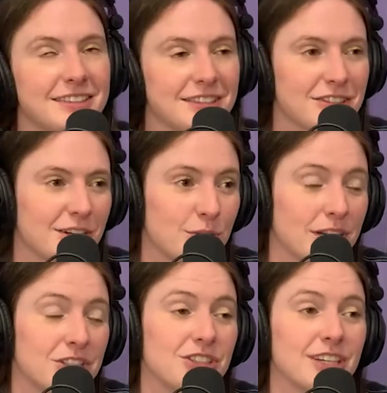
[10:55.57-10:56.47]
such a good
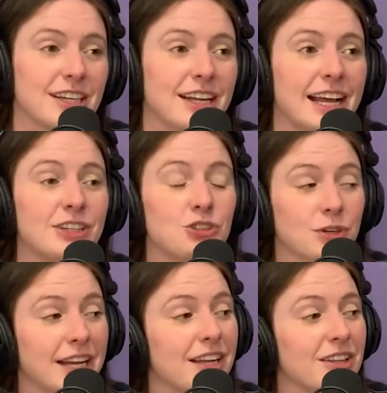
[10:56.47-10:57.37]
question. I
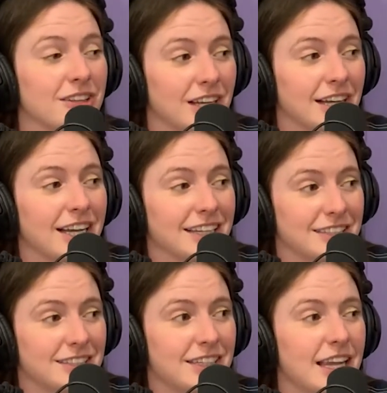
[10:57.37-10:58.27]
drank a
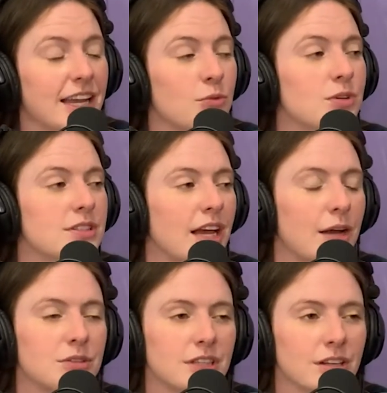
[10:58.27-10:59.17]
lot. And
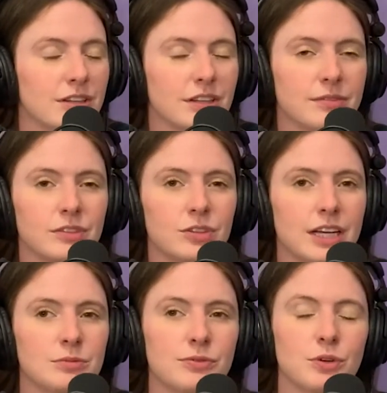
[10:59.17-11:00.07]
I was telling them, you
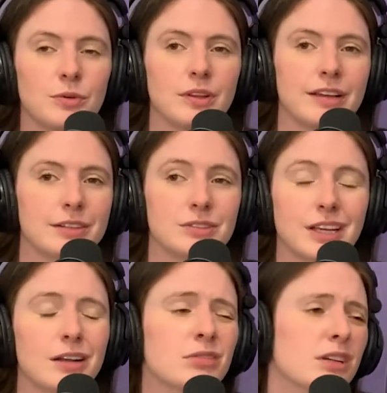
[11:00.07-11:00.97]
guys, before we left, I was
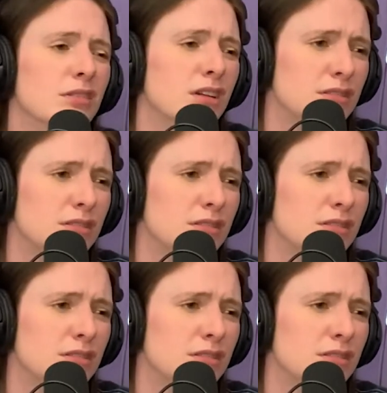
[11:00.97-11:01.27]
like, I don't think I'm going to